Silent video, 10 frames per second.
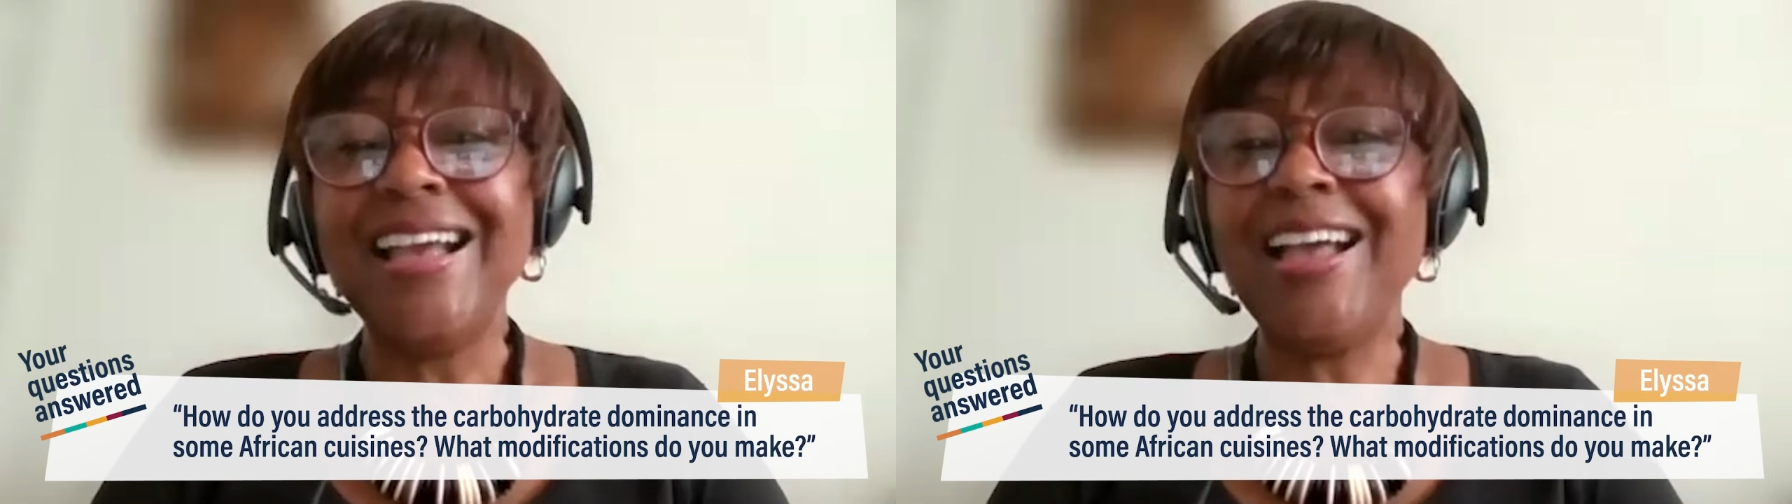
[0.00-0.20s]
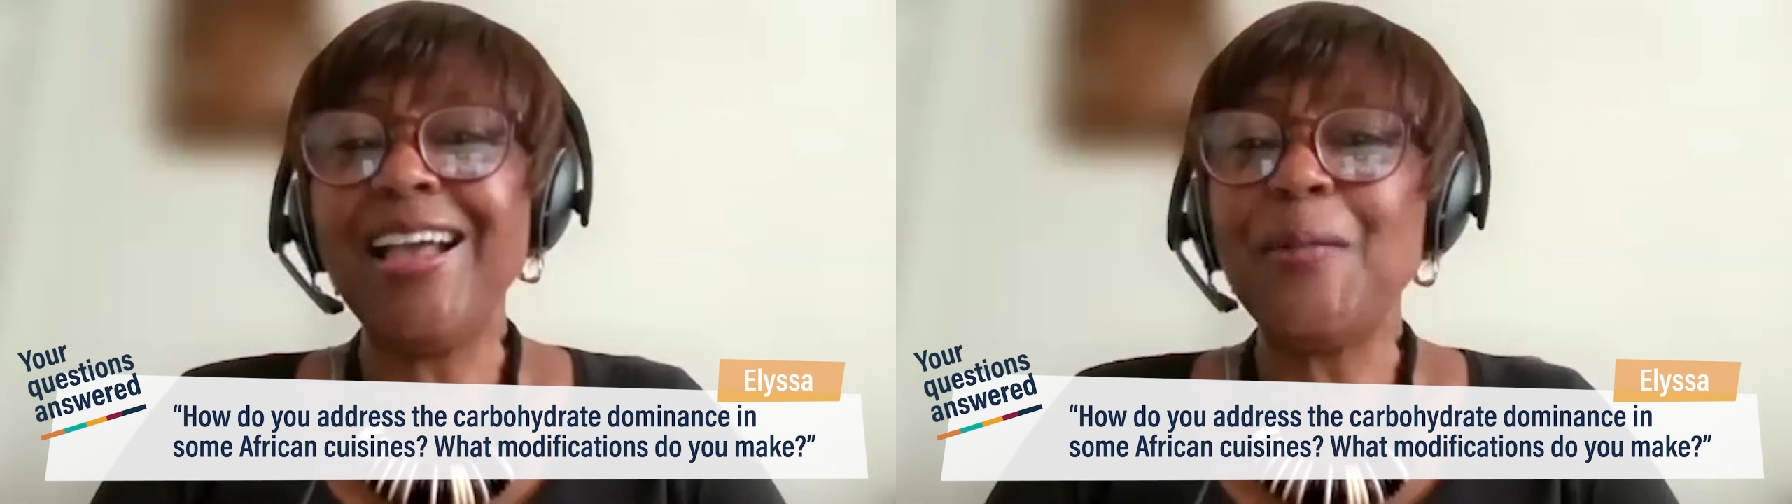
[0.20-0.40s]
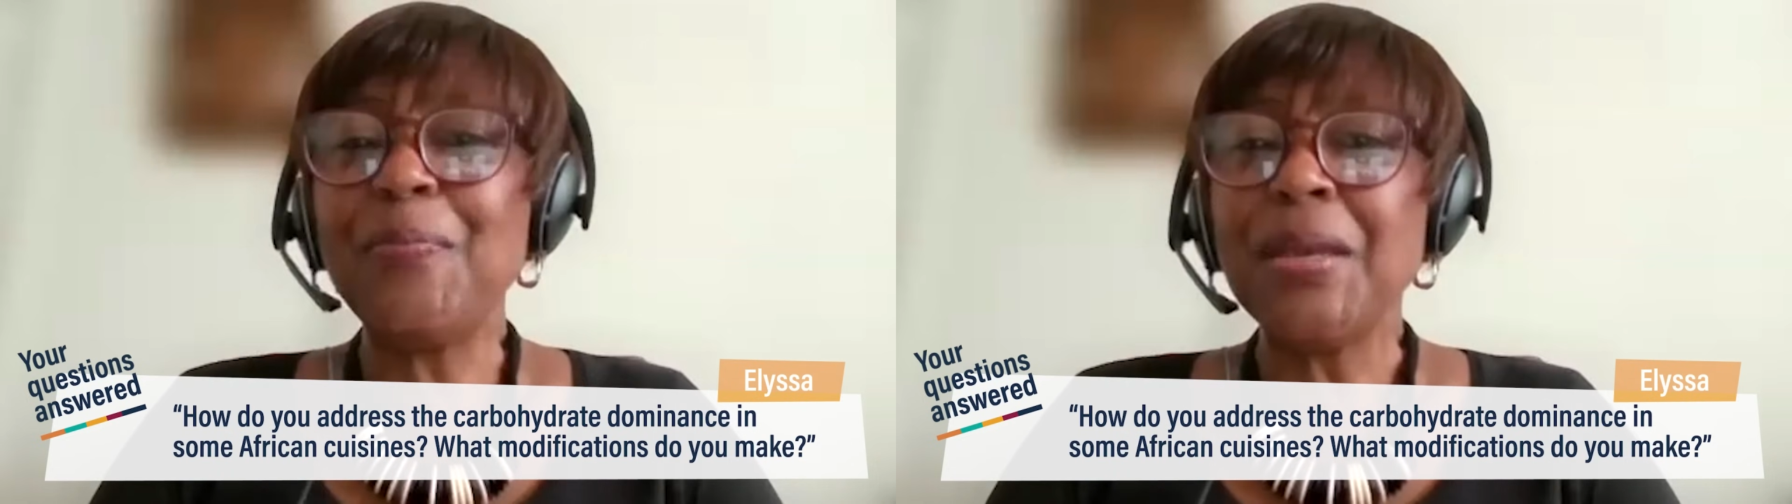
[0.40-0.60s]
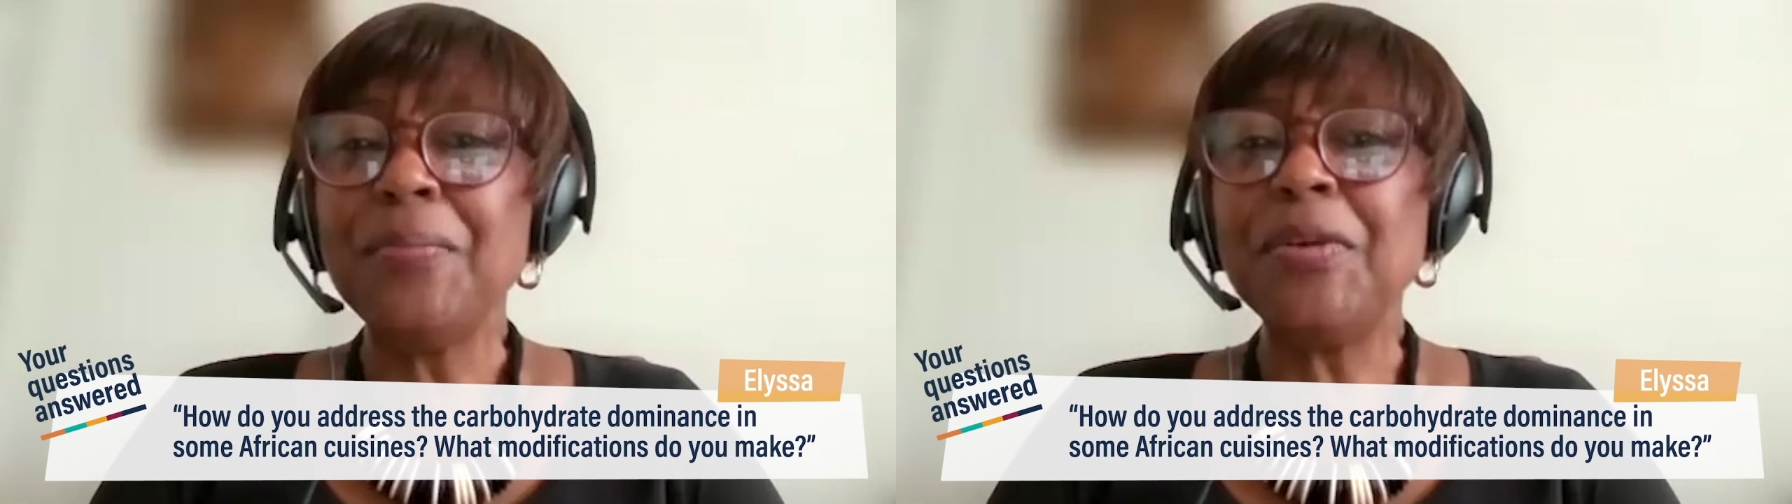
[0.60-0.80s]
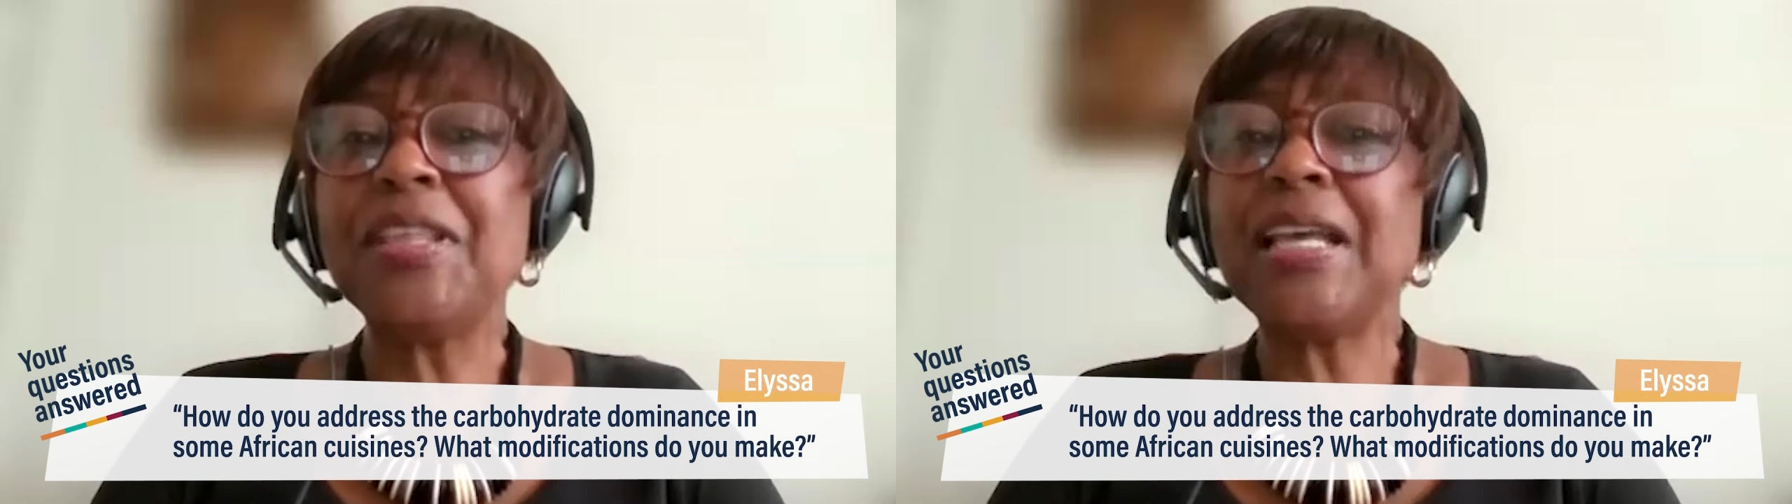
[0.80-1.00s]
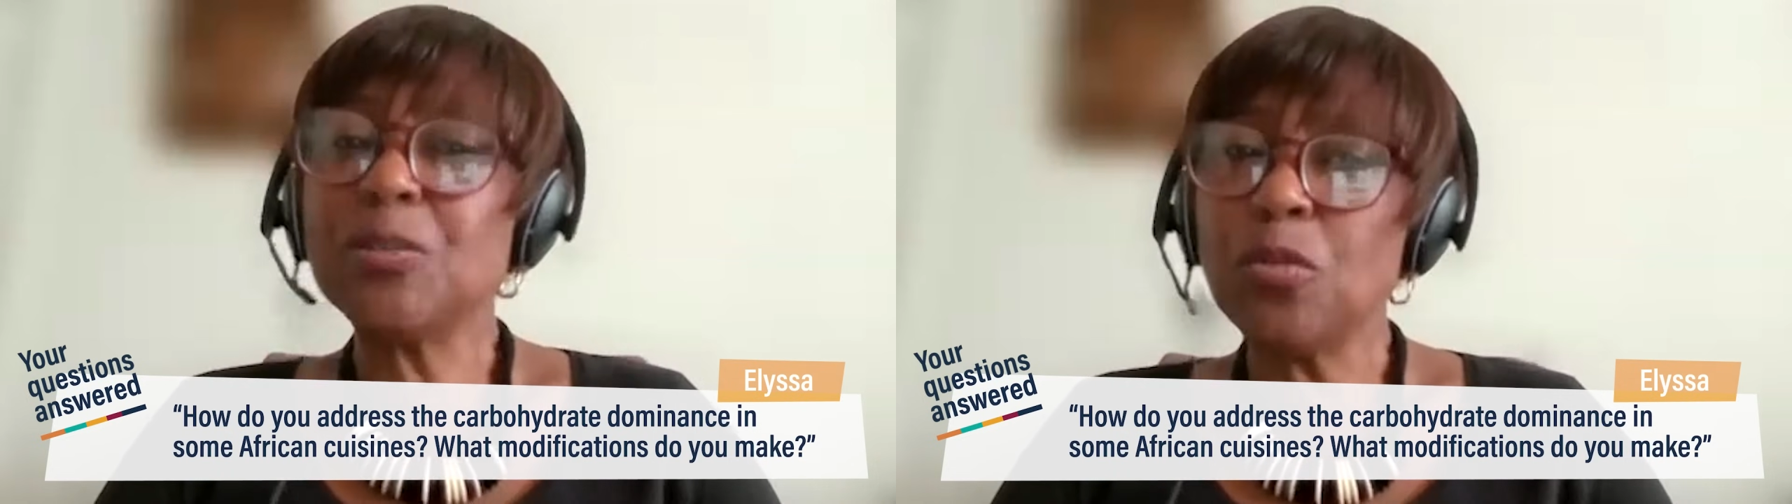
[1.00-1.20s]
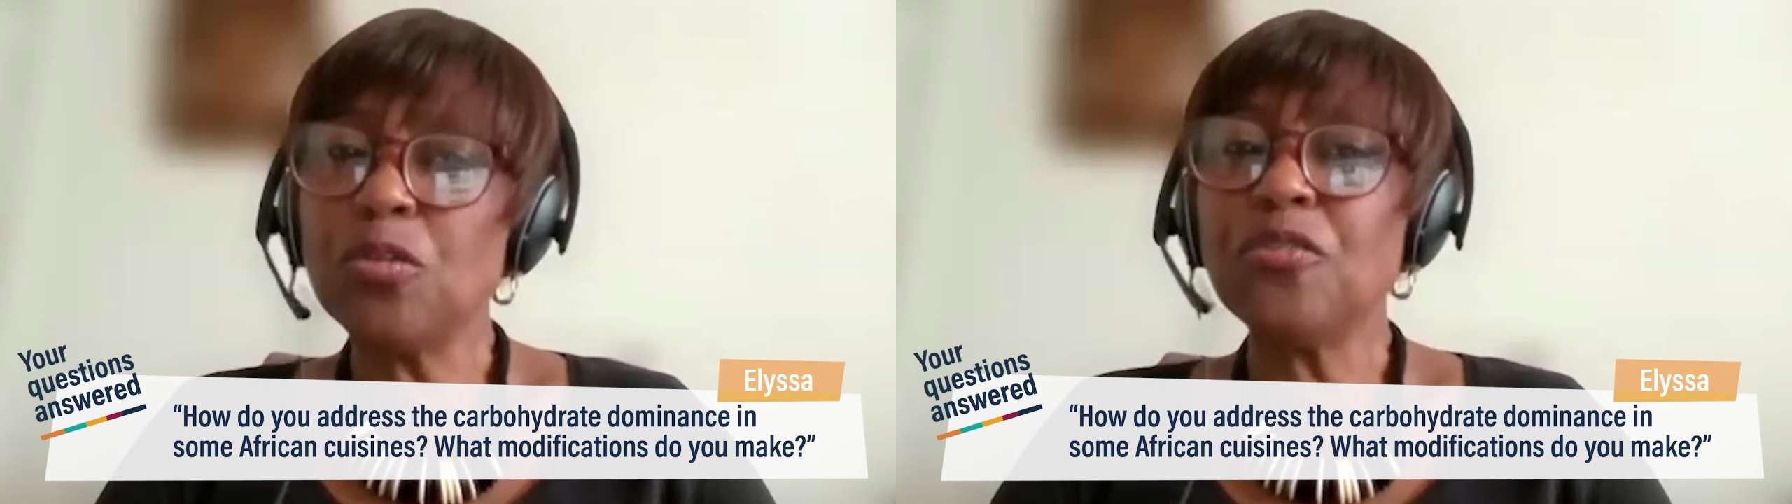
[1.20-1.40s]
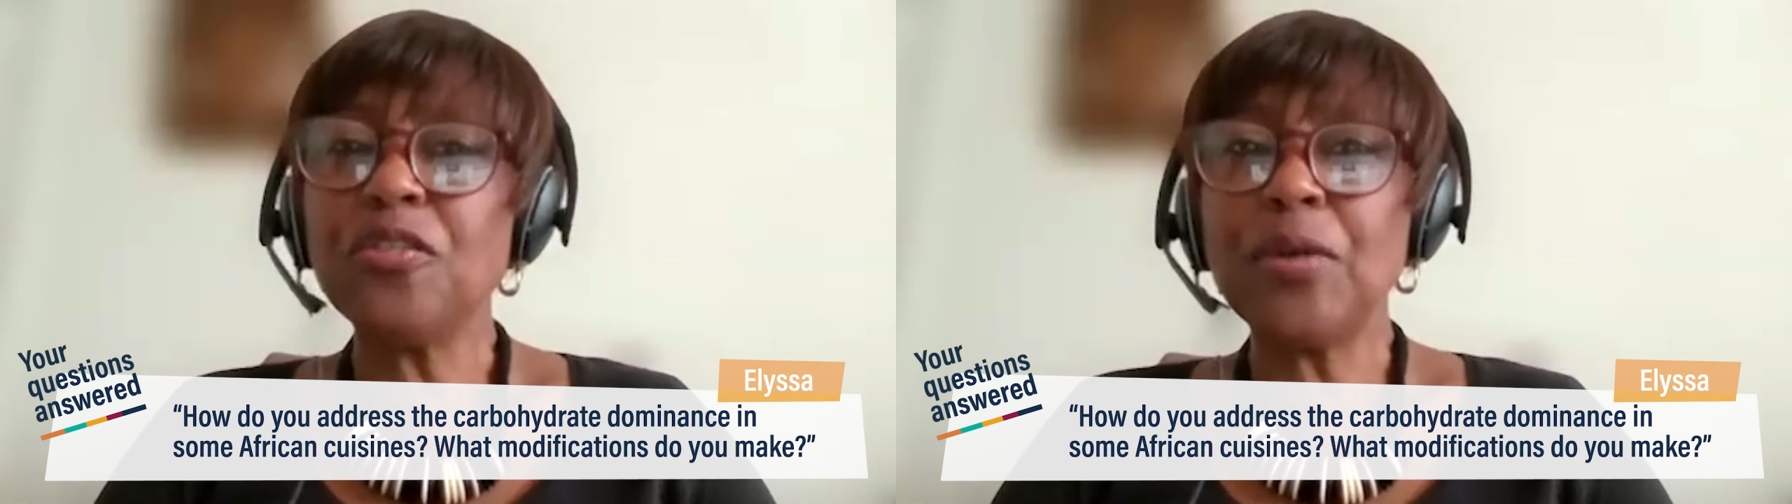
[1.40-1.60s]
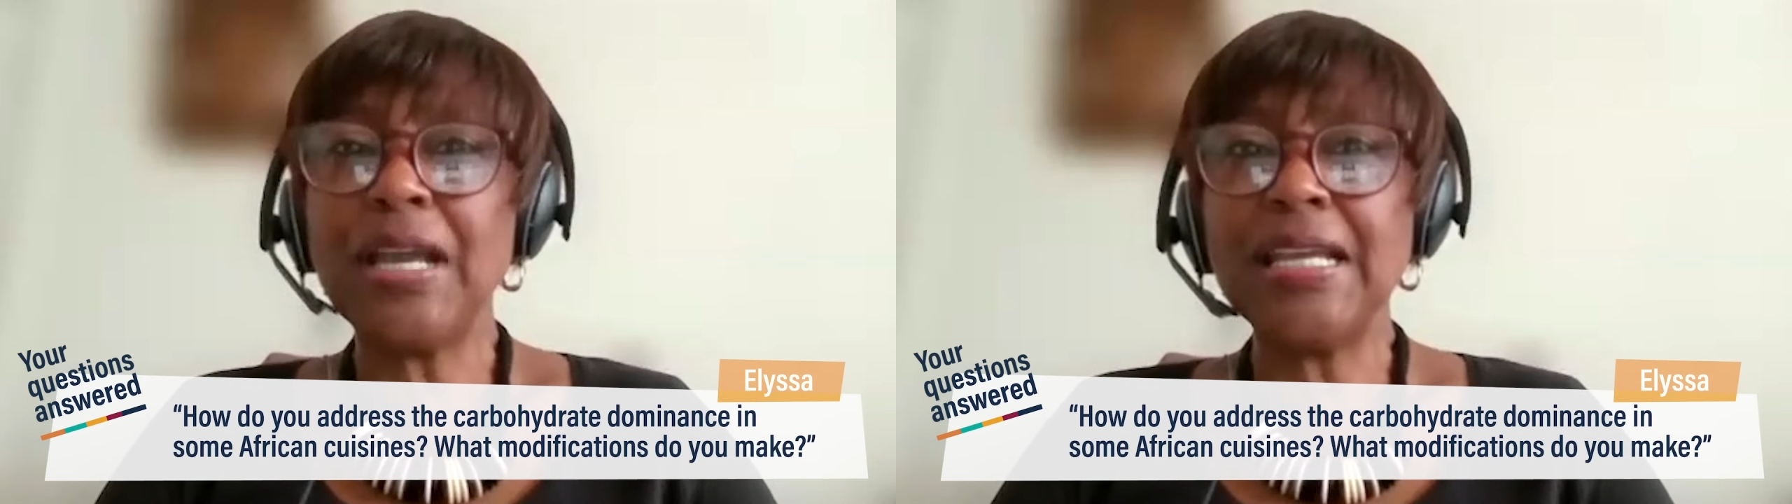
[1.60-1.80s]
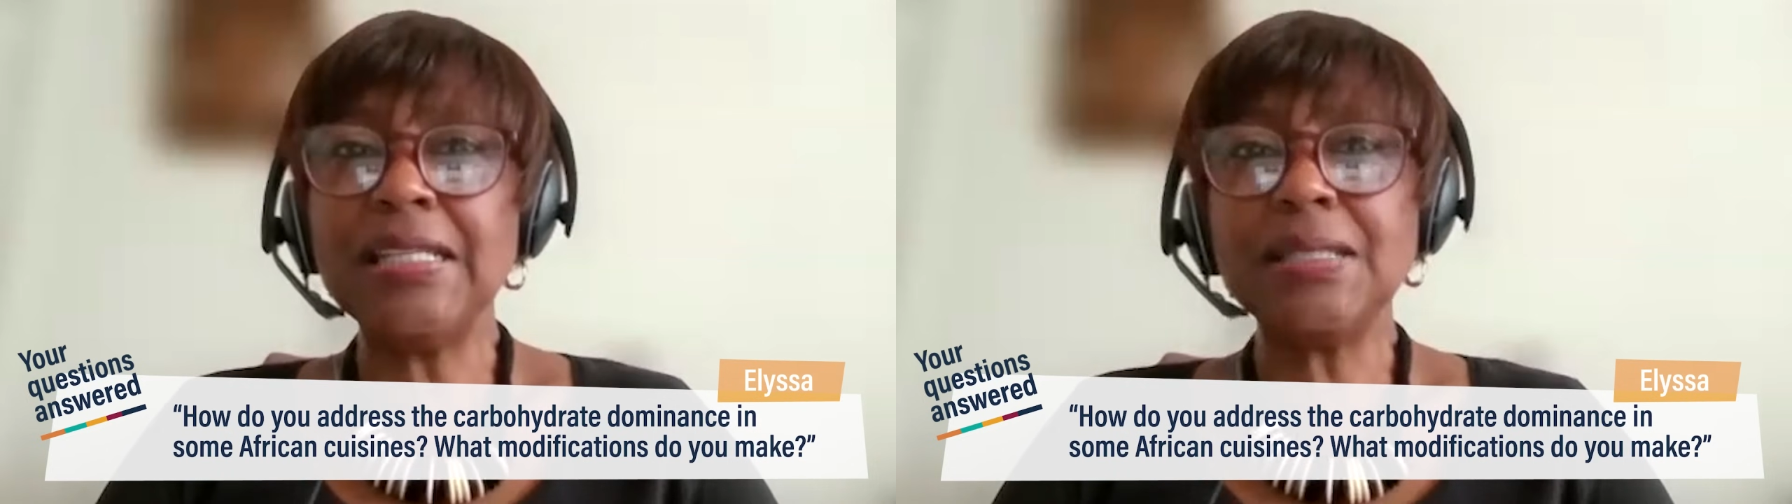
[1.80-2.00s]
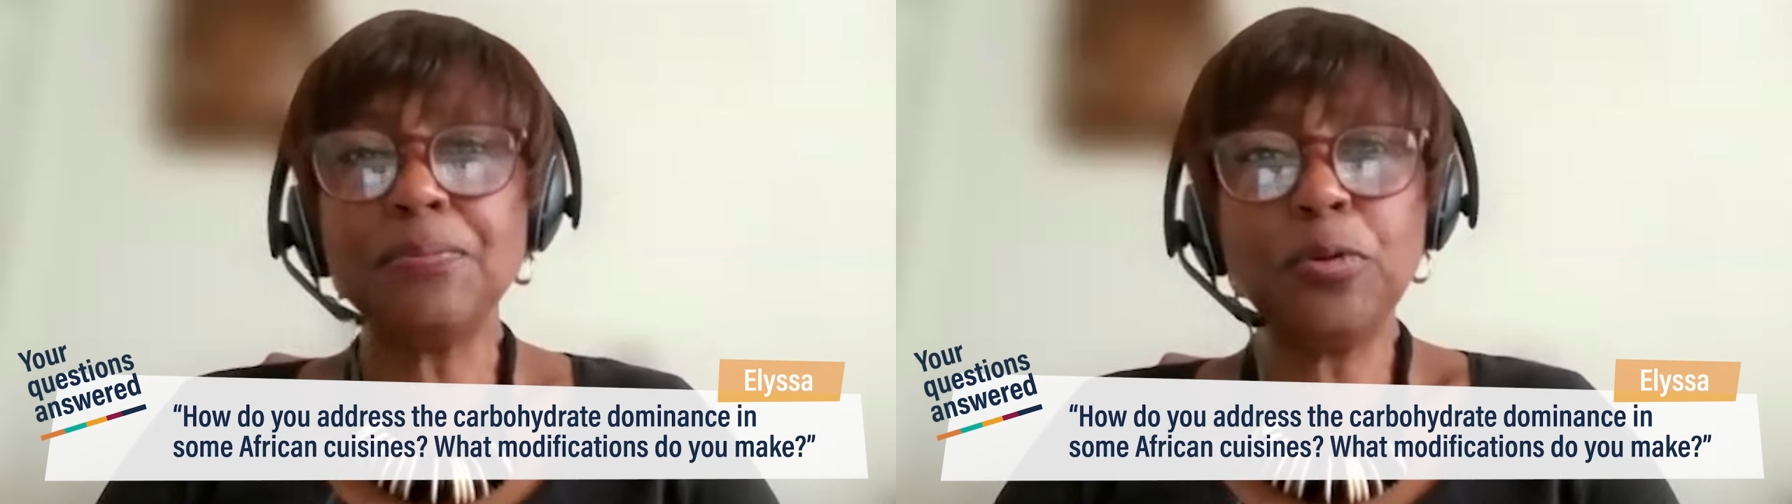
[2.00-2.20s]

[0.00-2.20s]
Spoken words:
But that's one of the ways.